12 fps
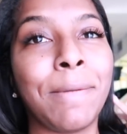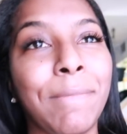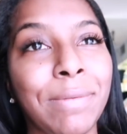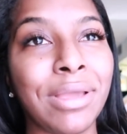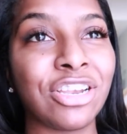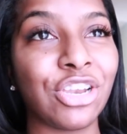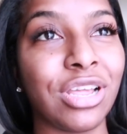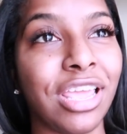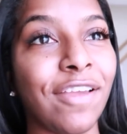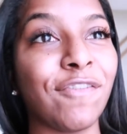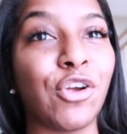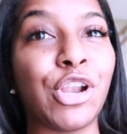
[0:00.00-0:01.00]
Maybe I should have
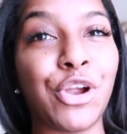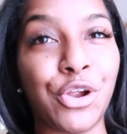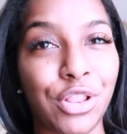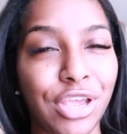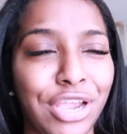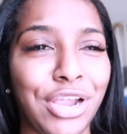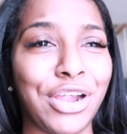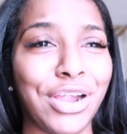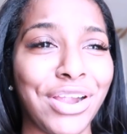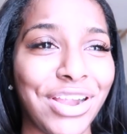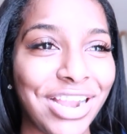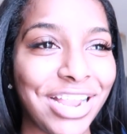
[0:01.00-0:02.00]
gave her it
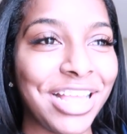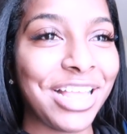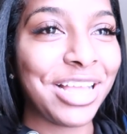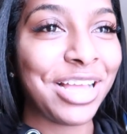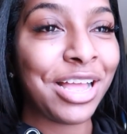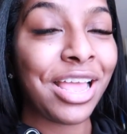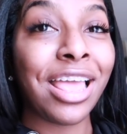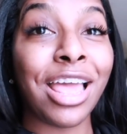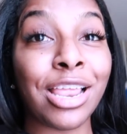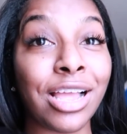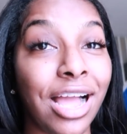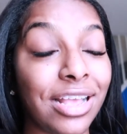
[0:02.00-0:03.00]
earlier.
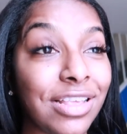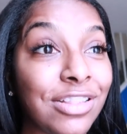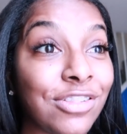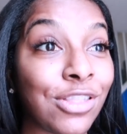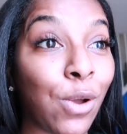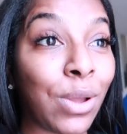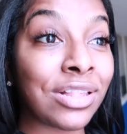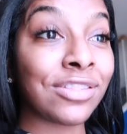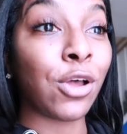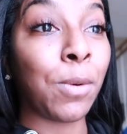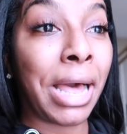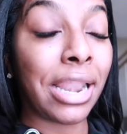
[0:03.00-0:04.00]
Guys, it's snowing
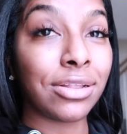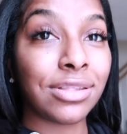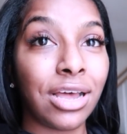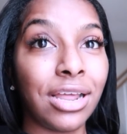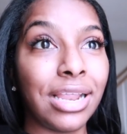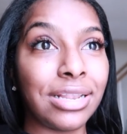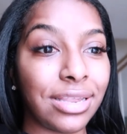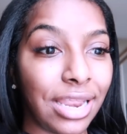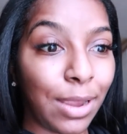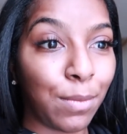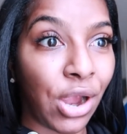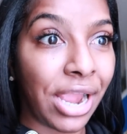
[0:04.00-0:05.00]
so bad outside, and
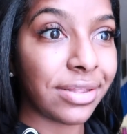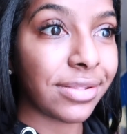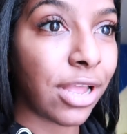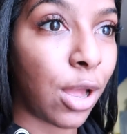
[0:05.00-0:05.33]
today Brian's